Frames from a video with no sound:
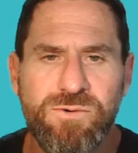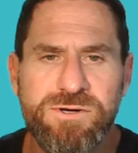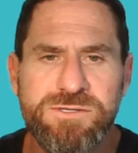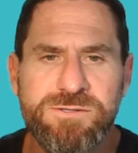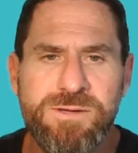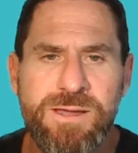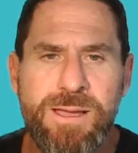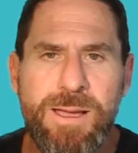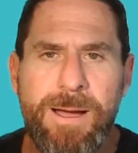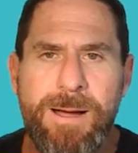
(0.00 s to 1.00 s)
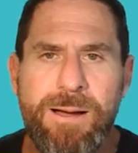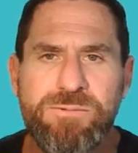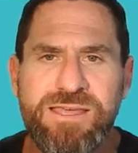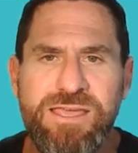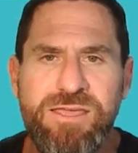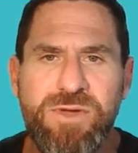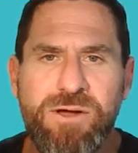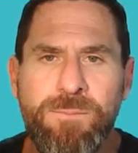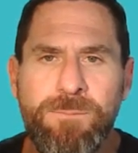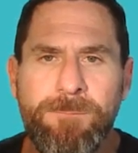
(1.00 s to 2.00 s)
companies like yours. So that's
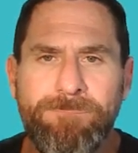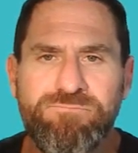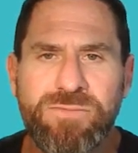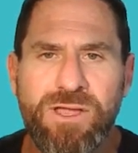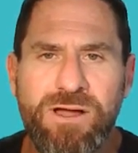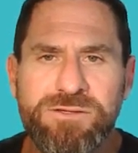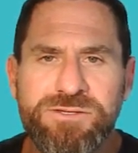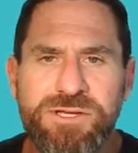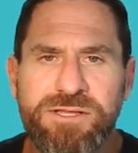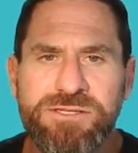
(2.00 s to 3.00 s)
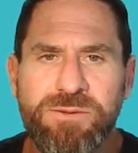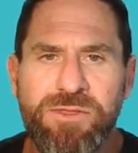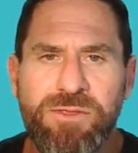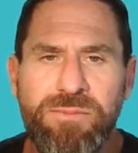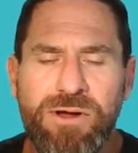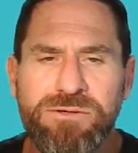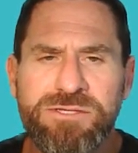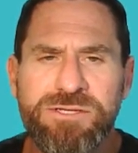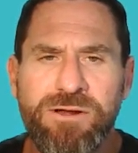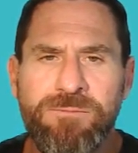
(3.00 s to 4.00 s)
the email. Let's take a look at some of
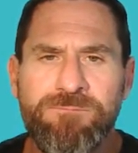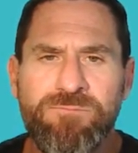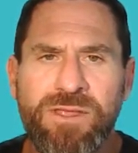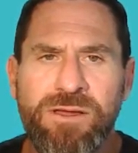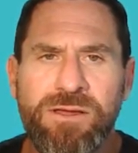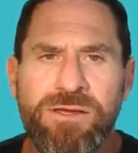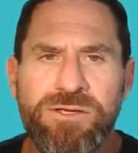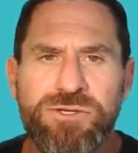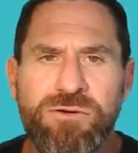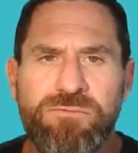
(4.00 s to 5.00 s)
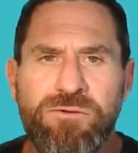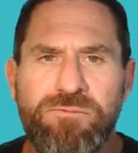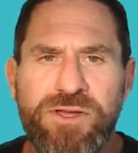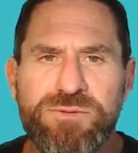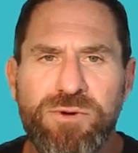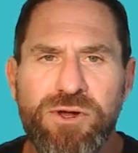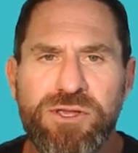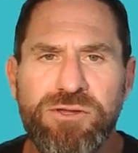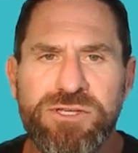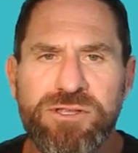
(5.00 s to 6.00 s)
the posts here. So for
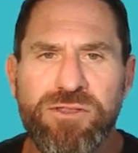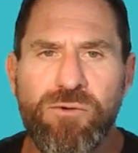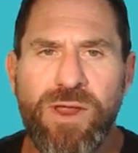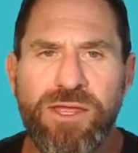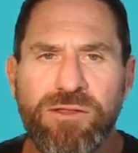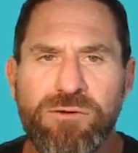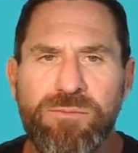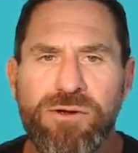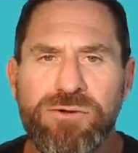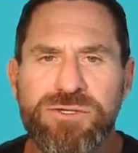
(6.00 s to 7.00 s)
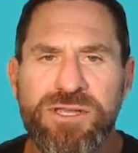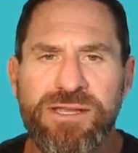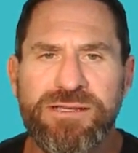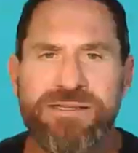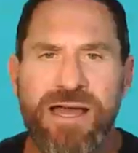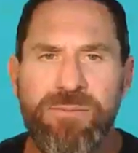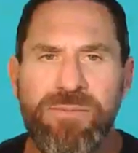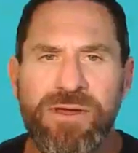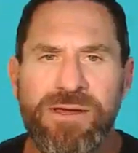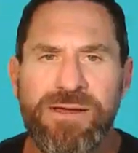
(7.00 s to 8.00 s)
Facebook, using their regular
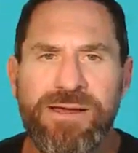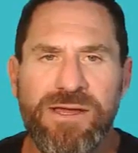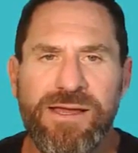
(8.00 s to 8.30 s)
posting time,